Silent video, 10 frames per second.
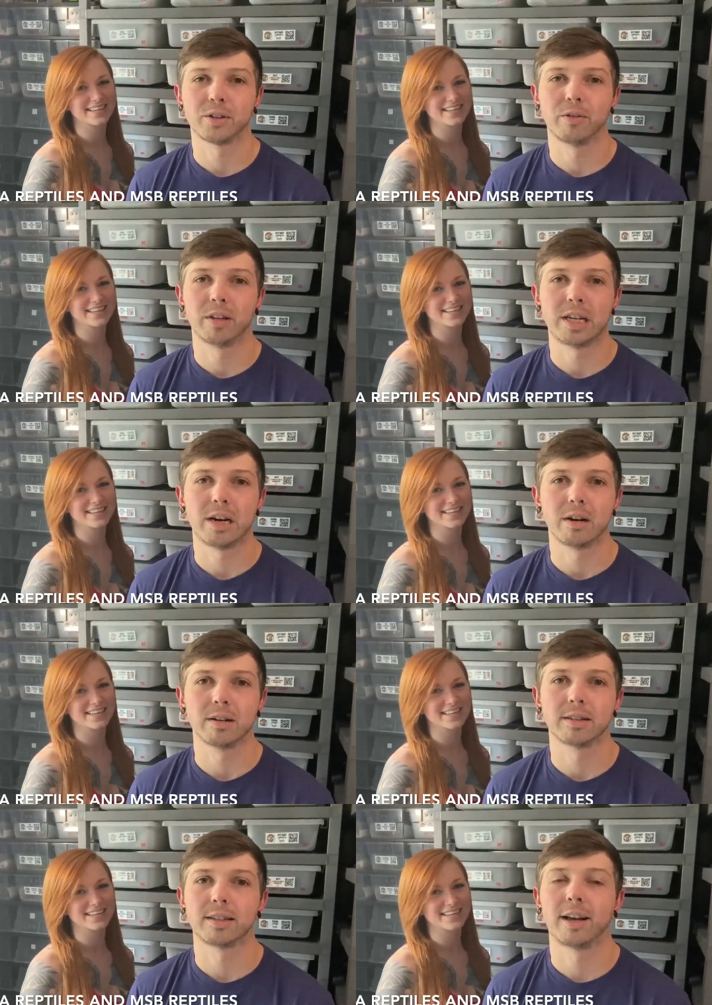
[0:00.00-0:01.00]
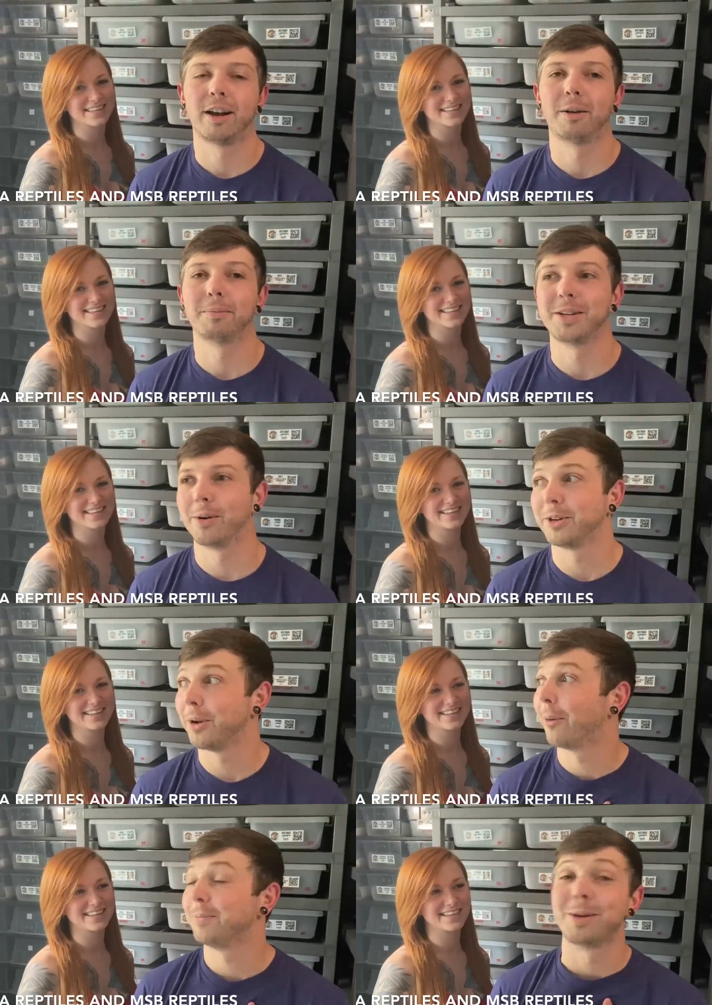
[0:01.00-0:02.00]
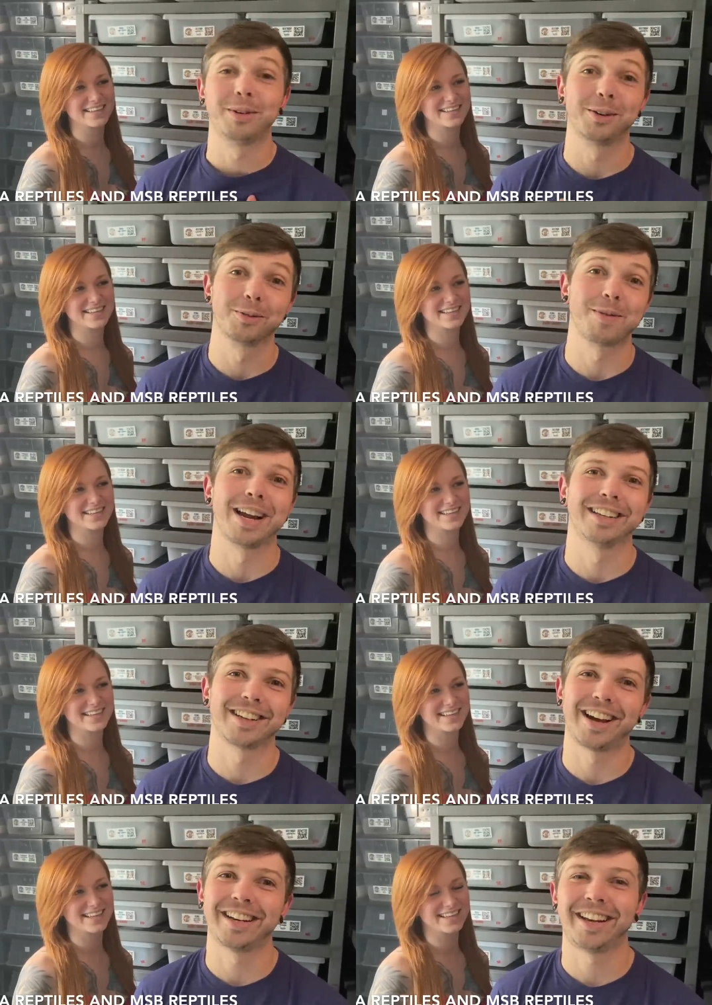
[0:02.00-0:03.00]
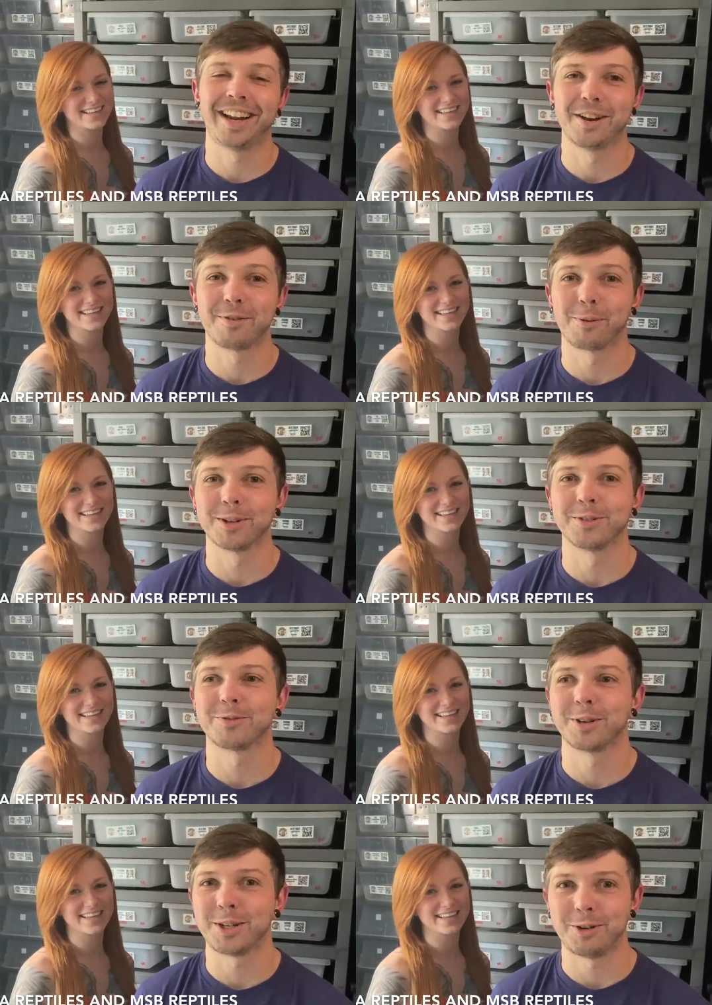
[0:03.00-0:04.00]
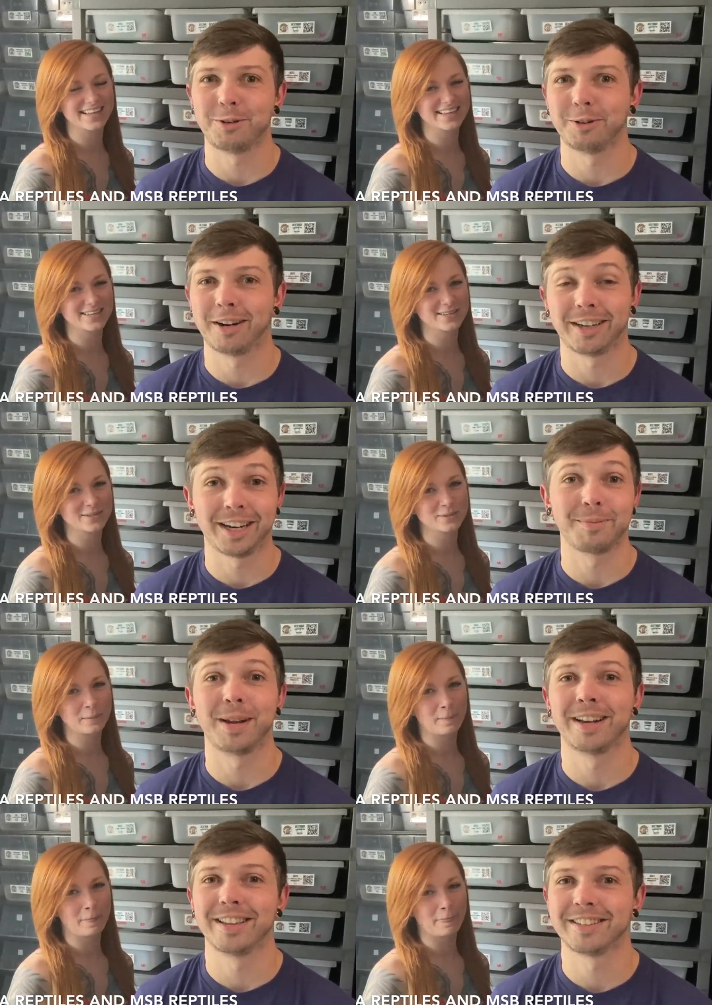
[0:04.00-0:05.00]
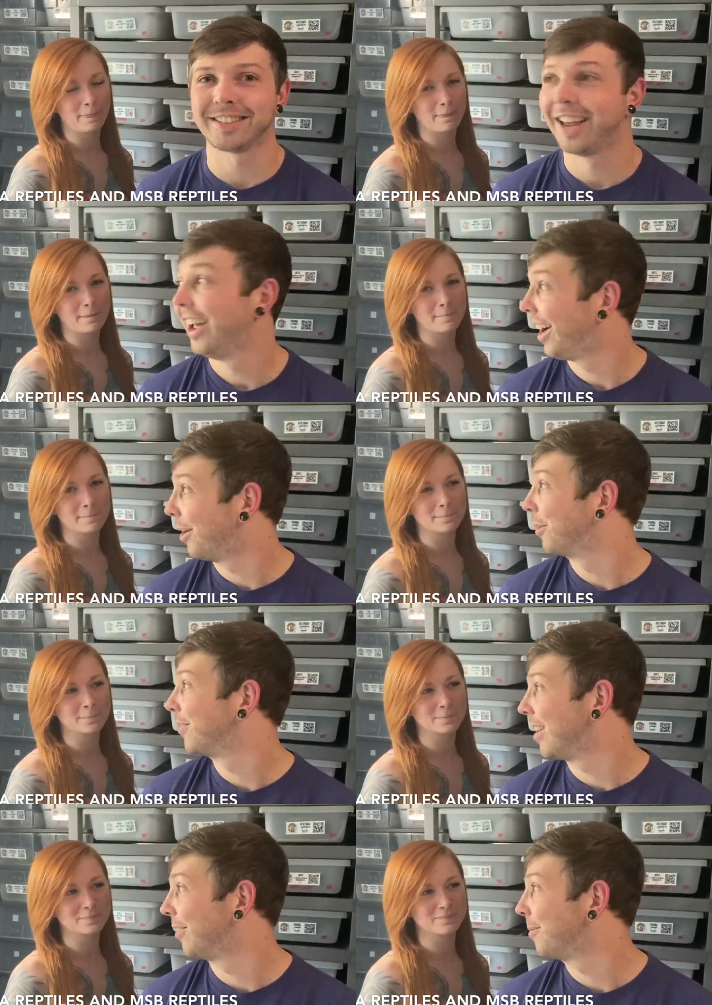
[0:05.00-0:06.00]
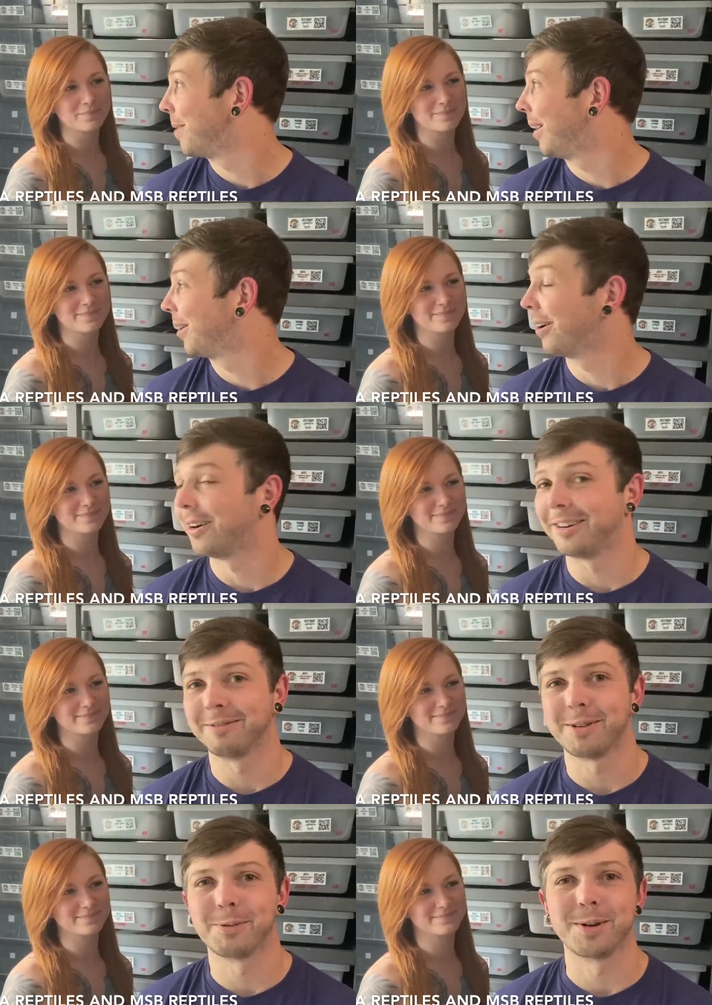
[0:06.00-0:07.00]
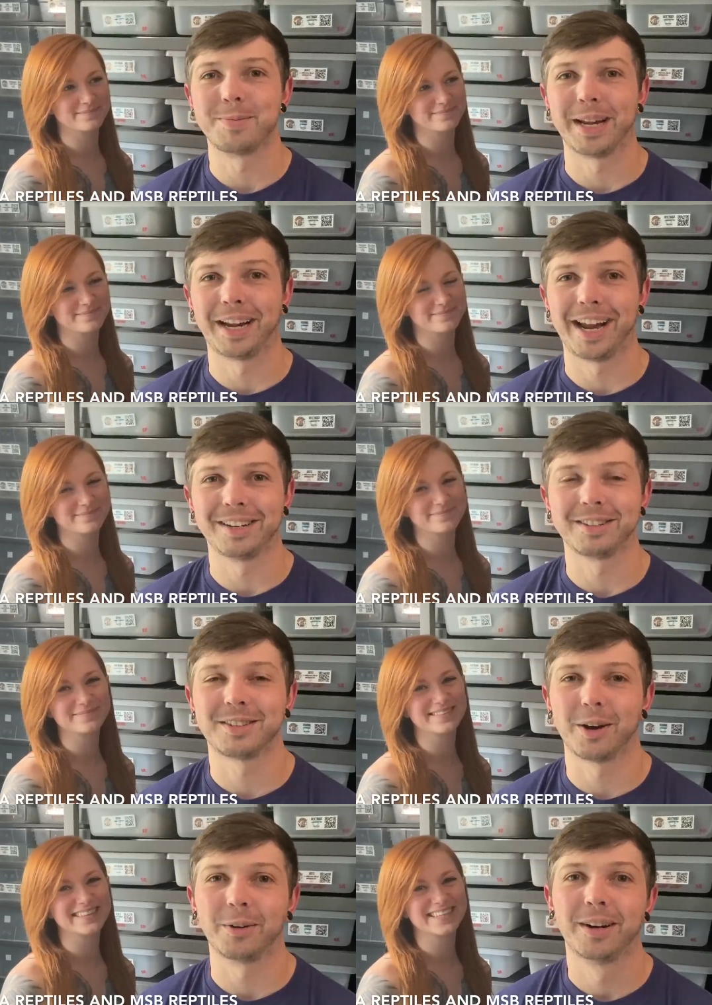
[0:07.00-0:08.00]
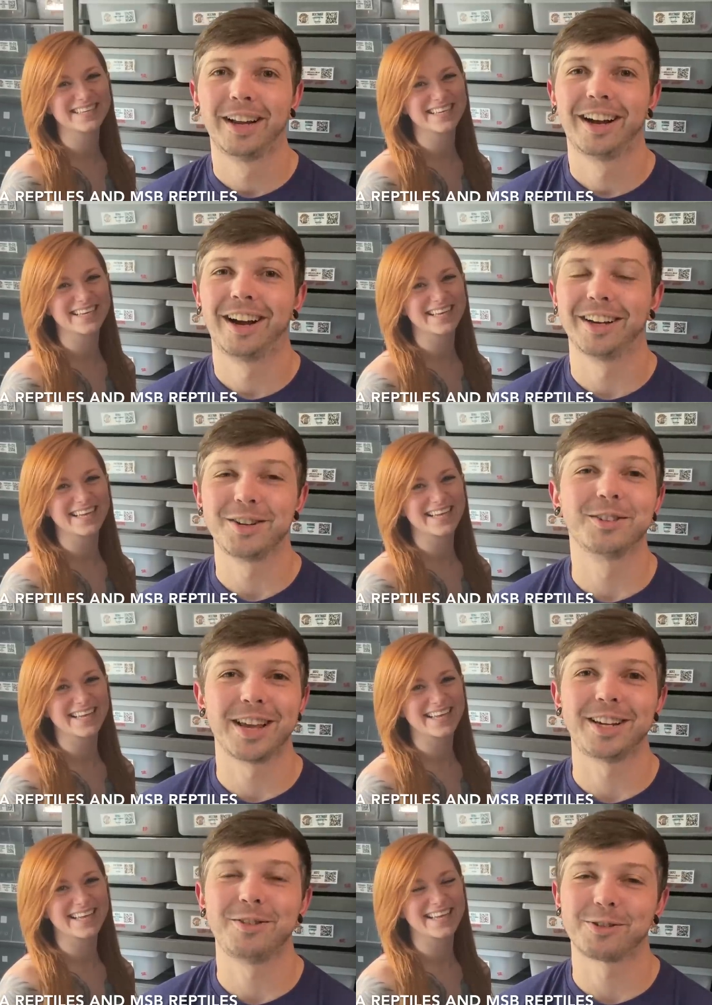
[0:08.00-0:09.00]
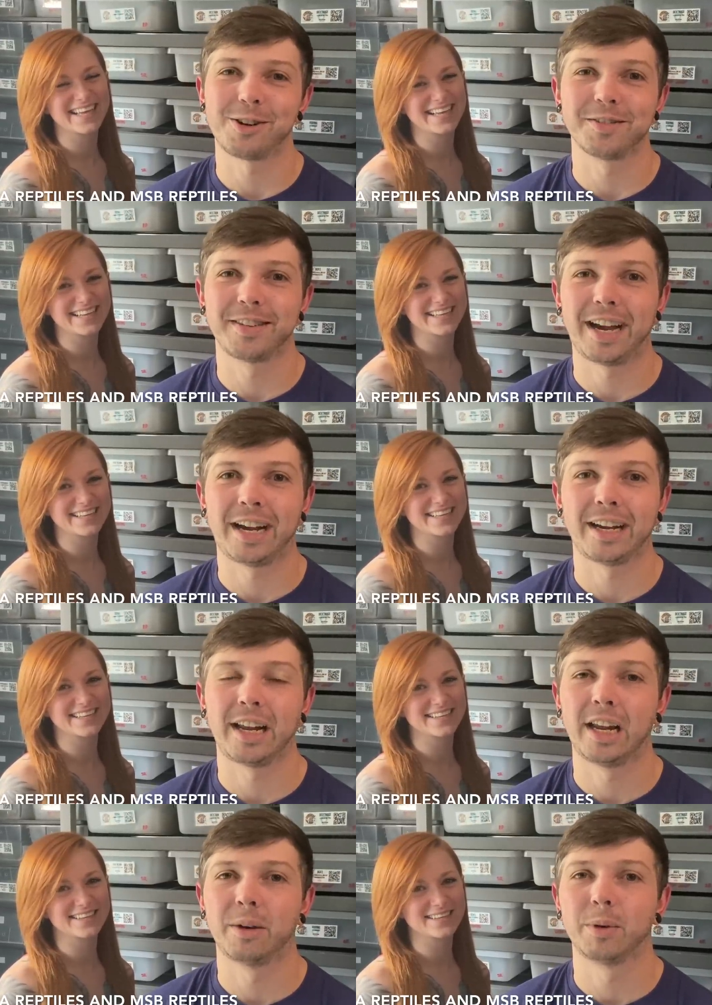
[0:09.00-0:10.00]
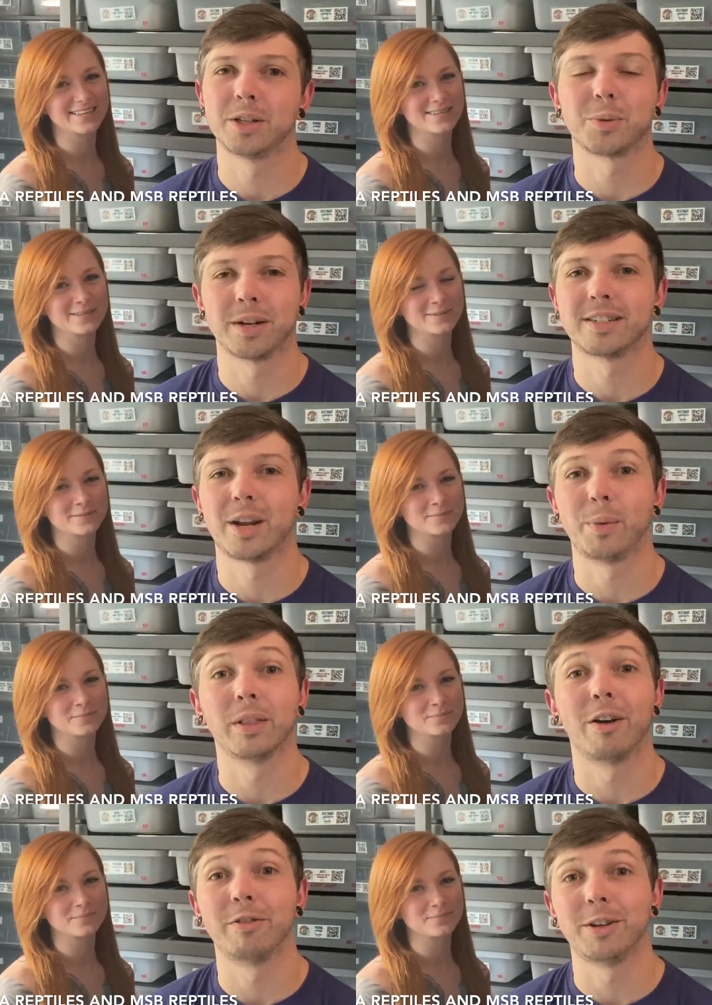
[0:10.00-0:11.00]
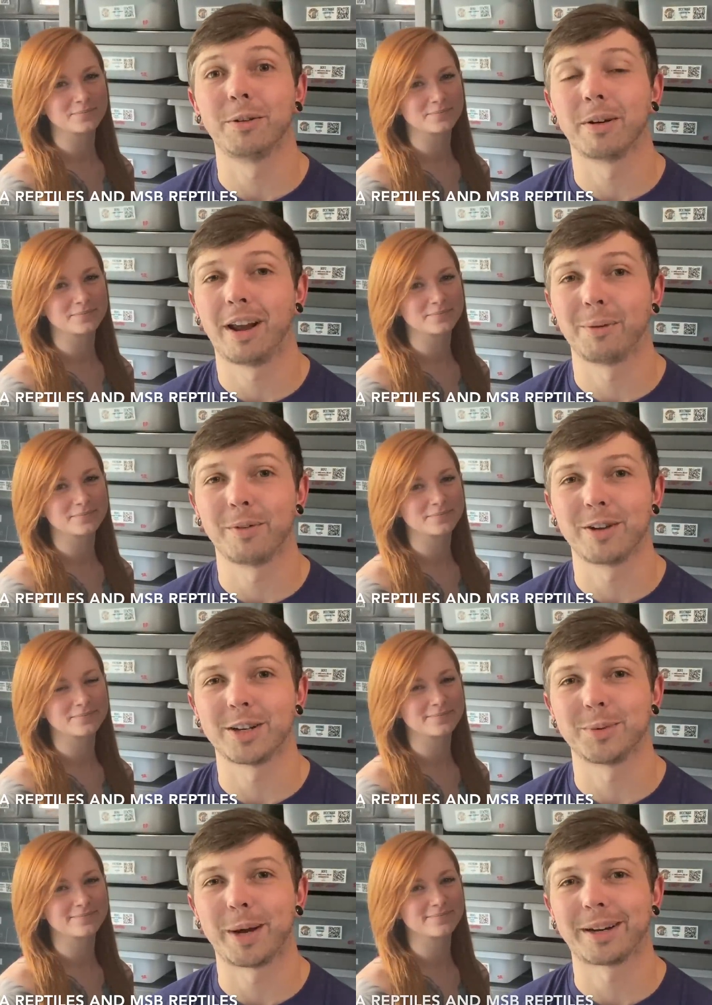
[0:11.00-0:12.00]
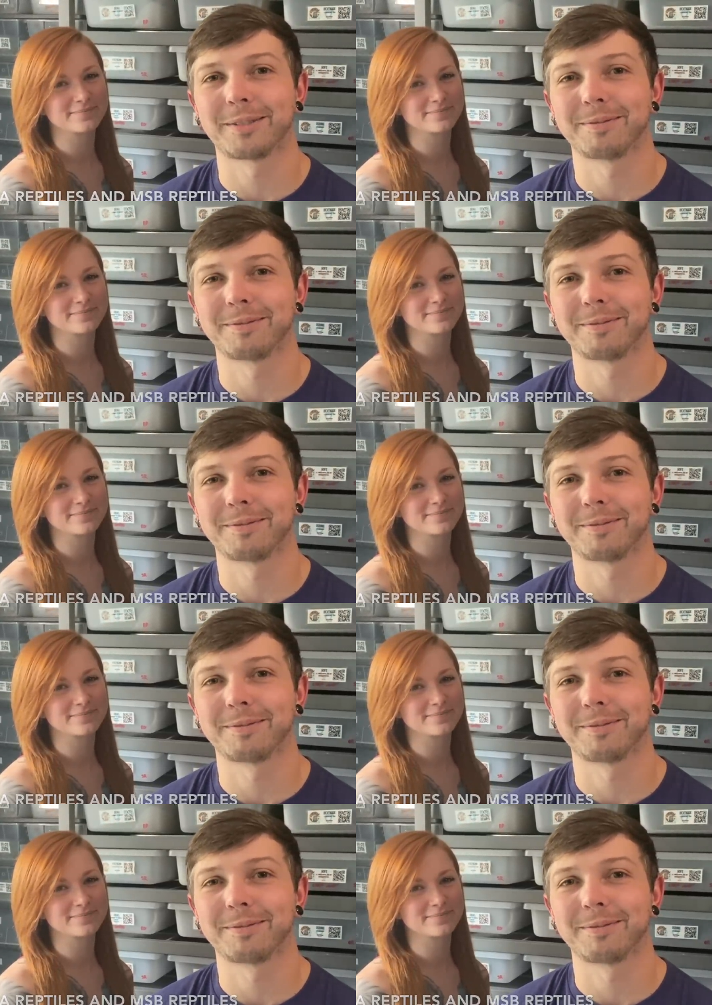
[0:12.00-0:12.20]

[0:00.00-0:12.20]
Speaker 1: over the years. Um, you know, you helped me deal with my anxiety, and if it wasn't for you uh, getting into this, I would have never met her, and we wouldn't be engaged. So, a uh, huge thank you for all of that, and we just wanted to say we love you, and we've got your back.